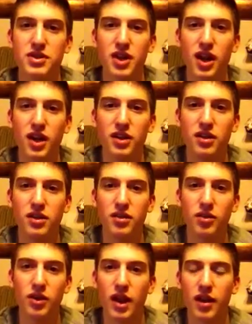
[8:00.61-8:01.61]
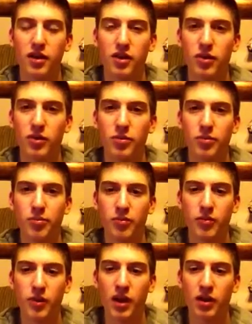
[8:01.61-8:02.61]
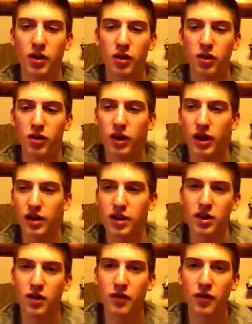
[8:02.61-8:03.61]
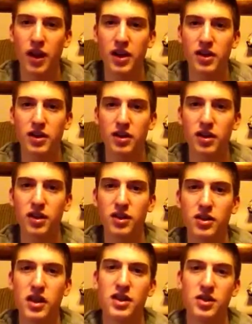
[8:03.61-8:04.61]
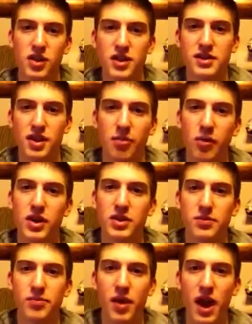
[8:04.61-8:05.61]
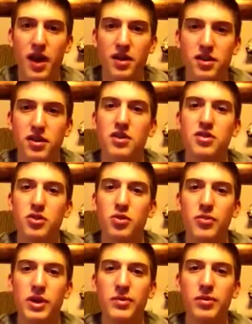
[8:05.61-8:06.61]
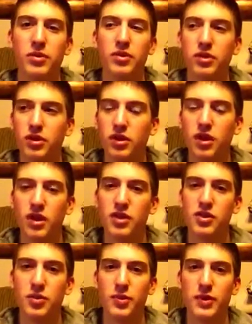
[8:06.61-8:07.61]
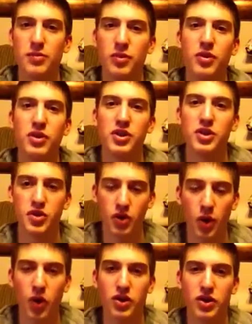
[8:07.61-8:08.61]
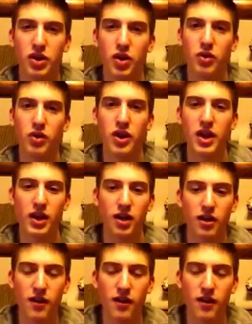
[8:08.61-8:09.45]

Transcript: done, or that little fight, then it separates back to the 2 people and the 2 people, and you go on to your own thing.